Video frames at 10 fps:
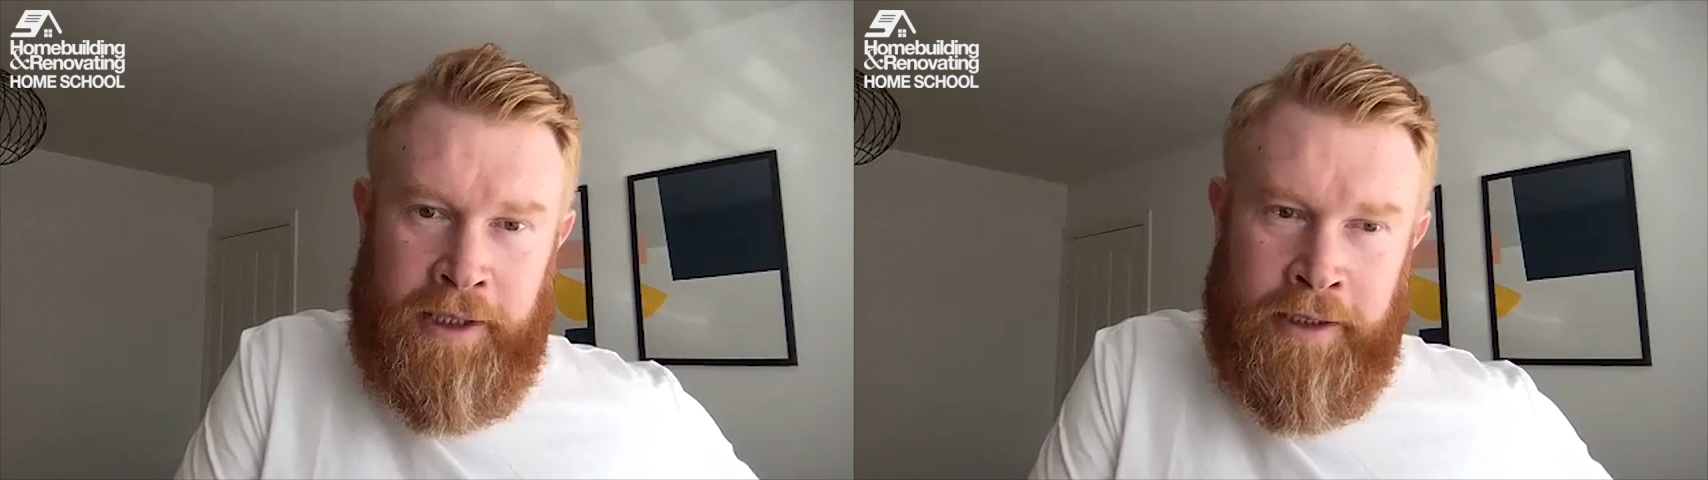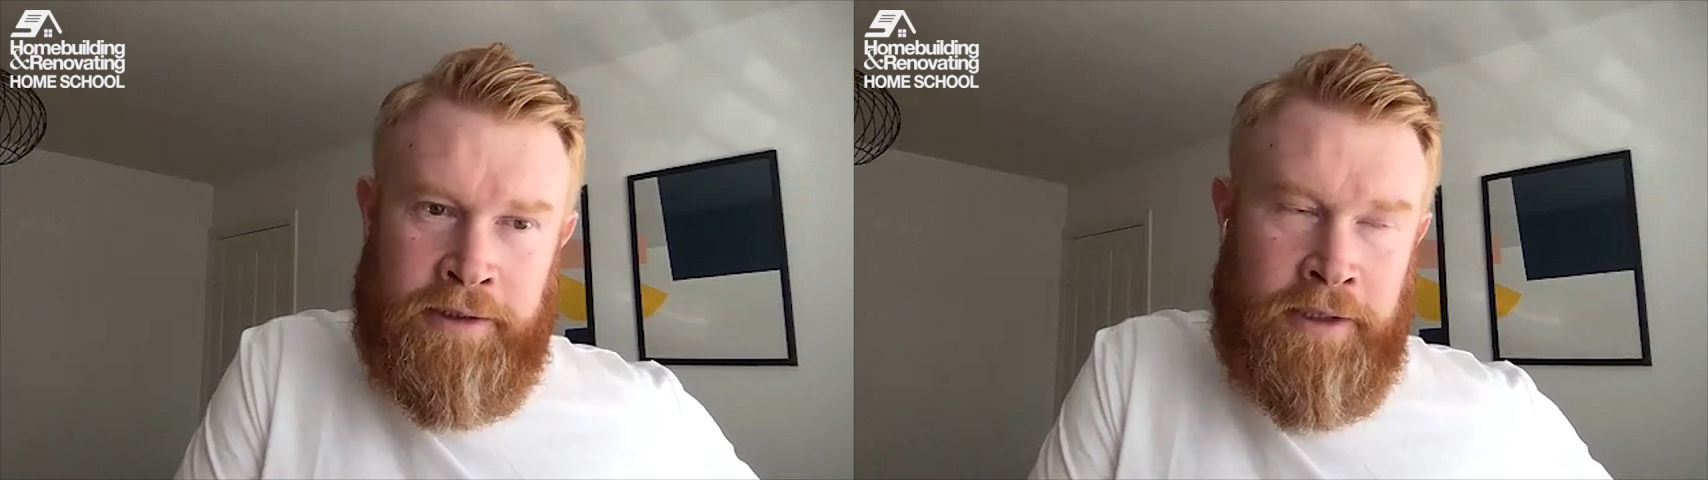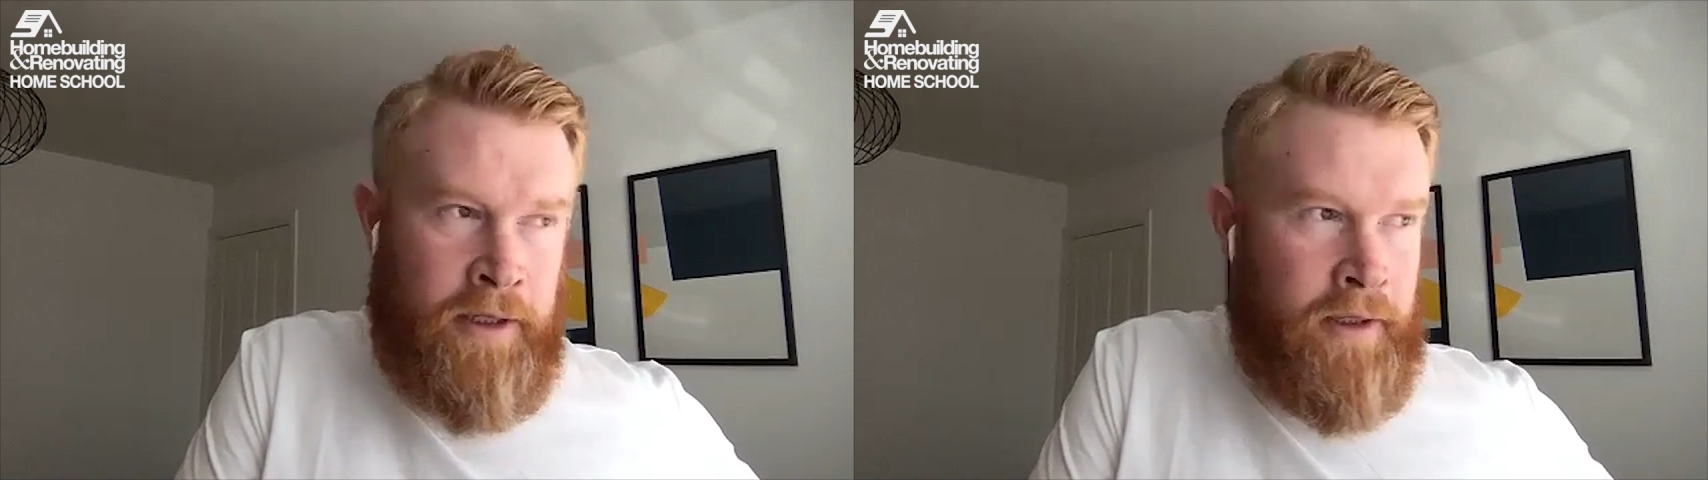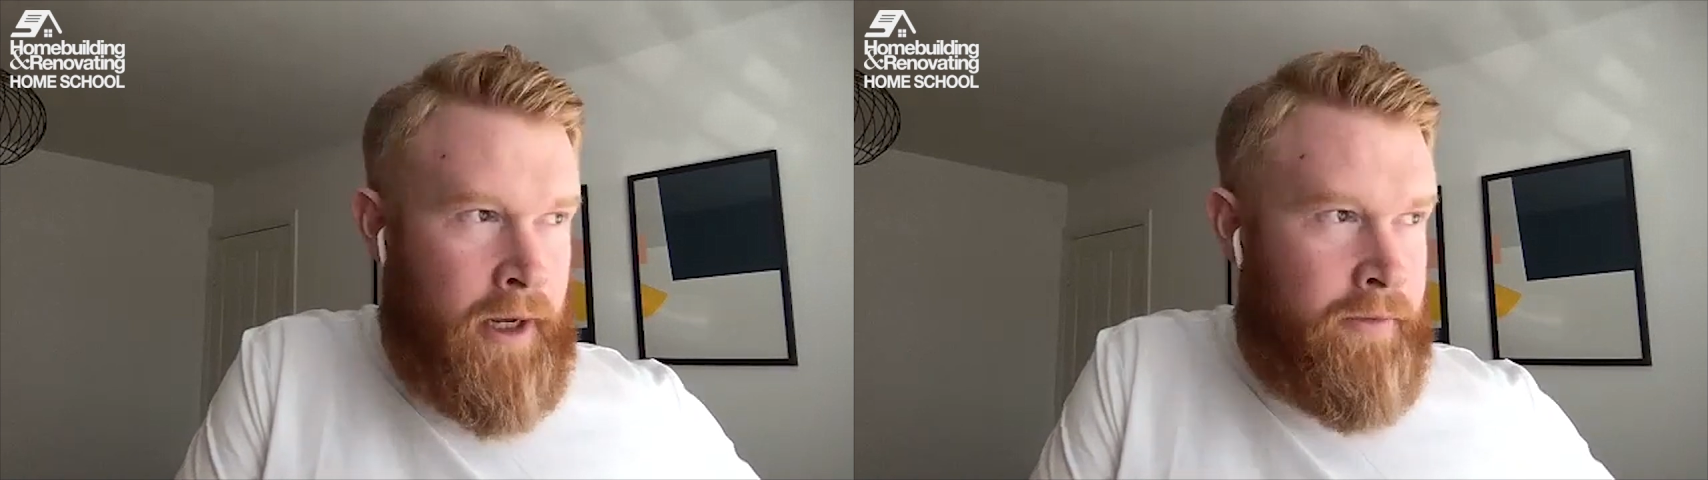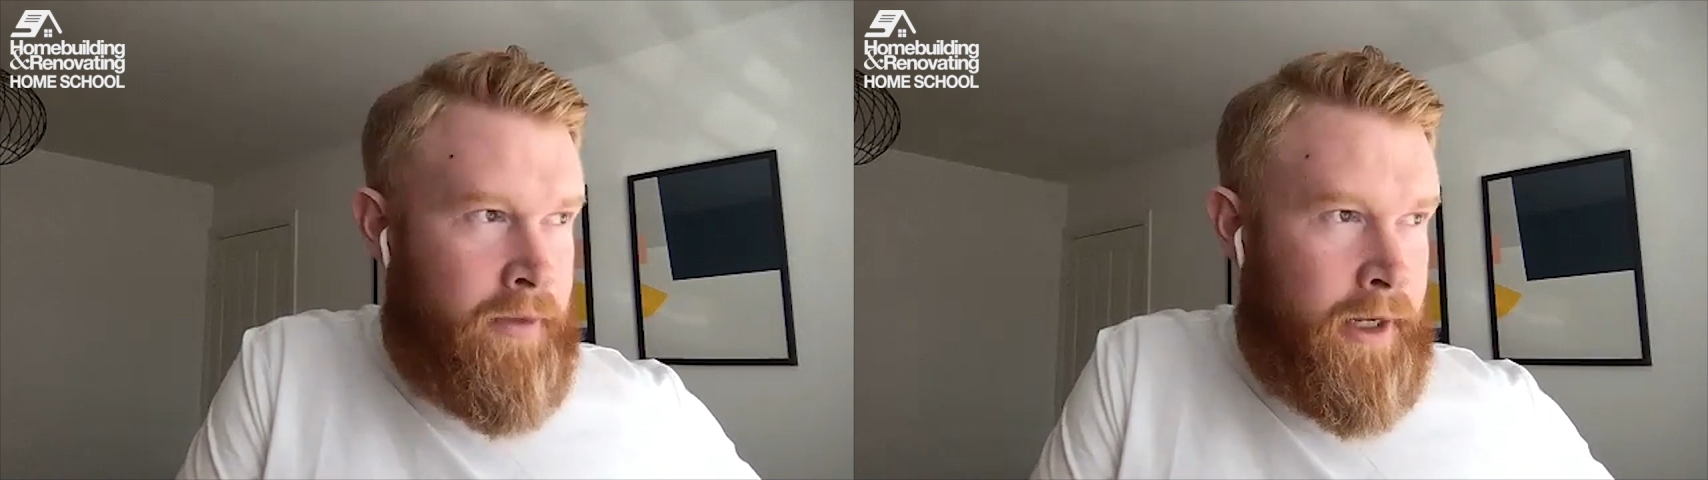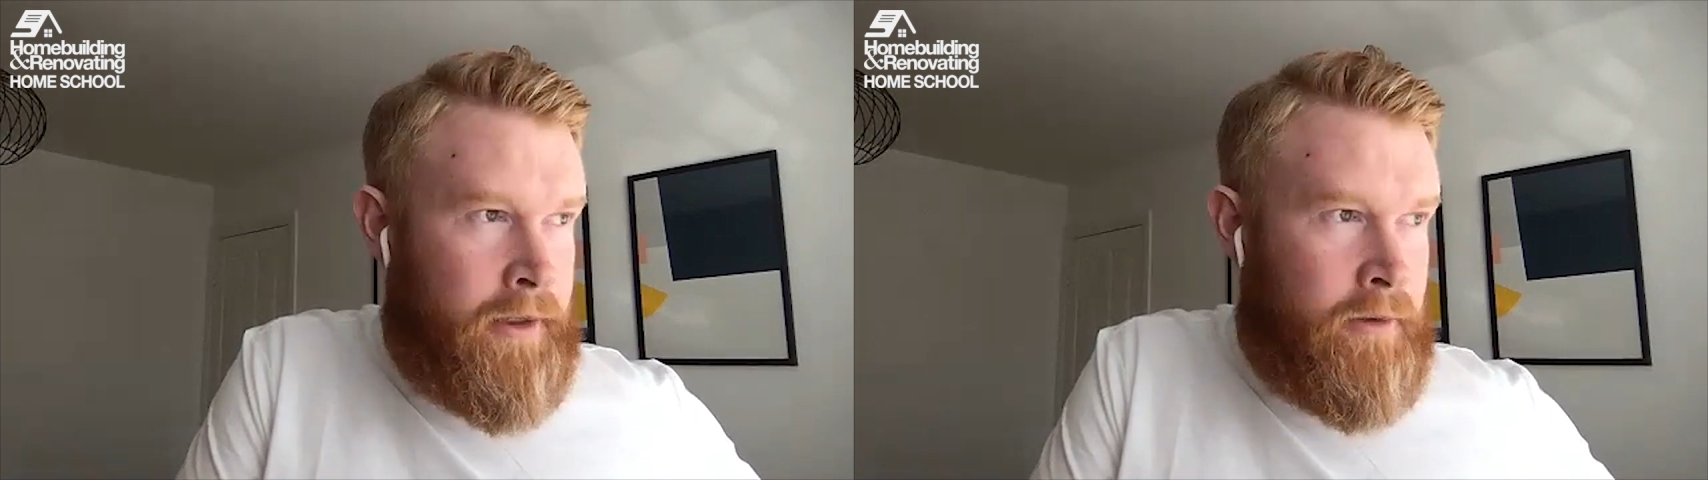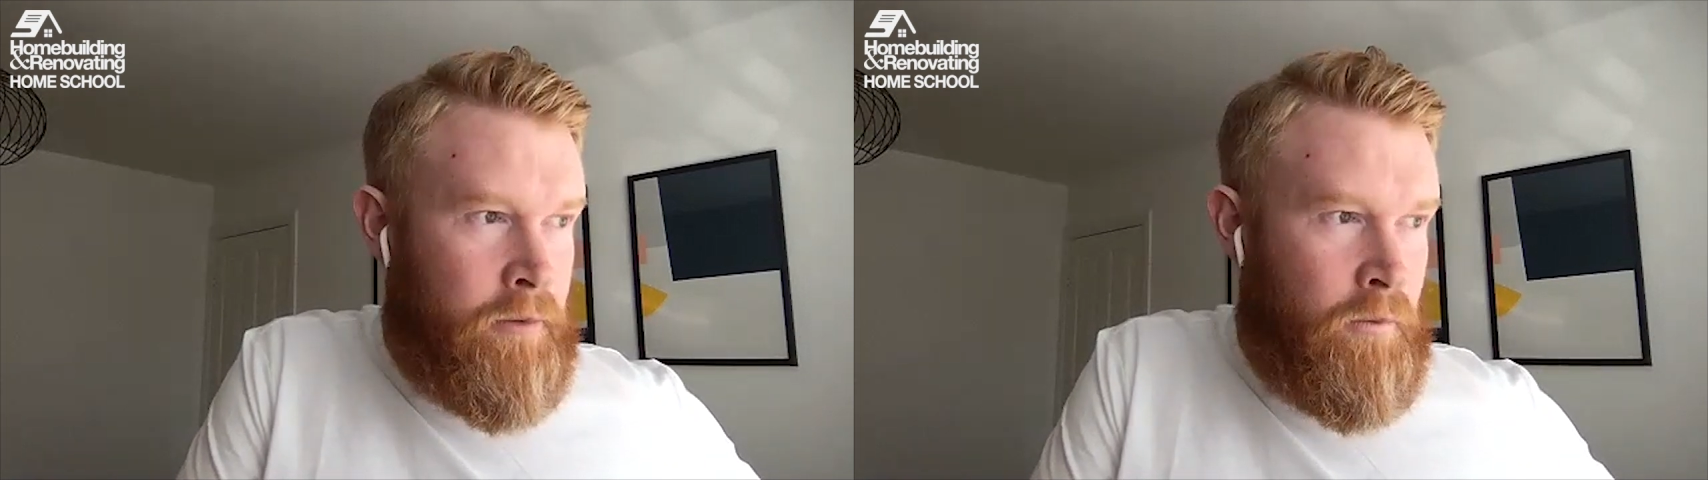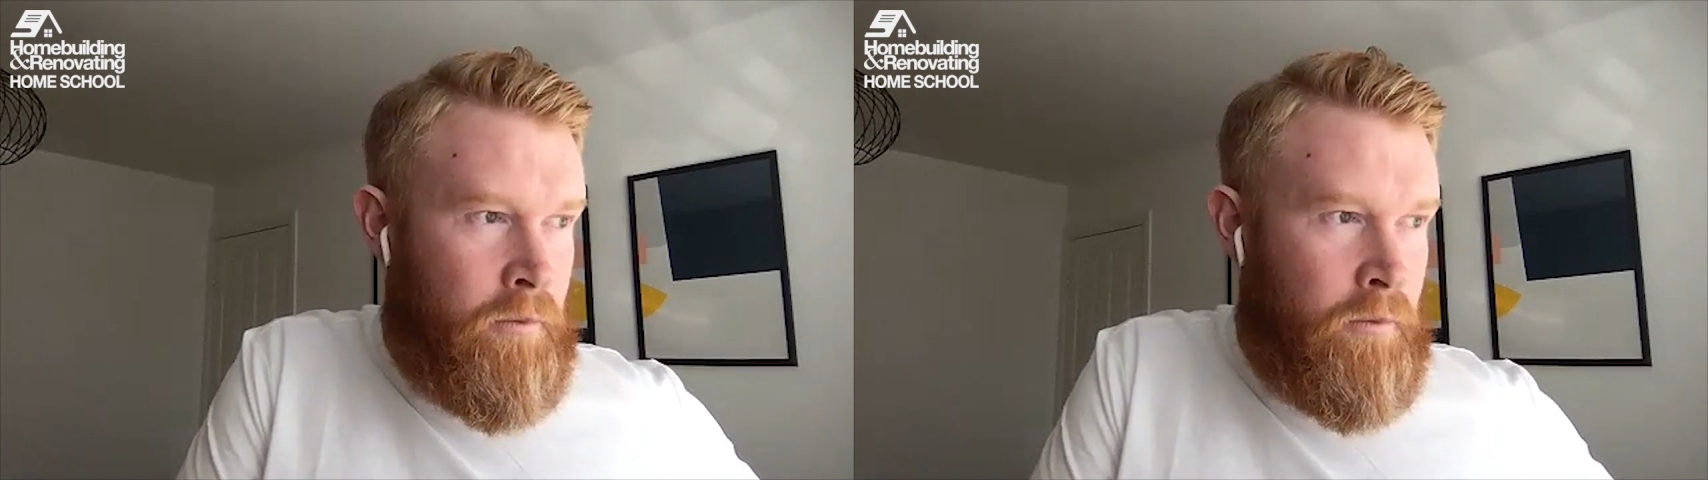is, and then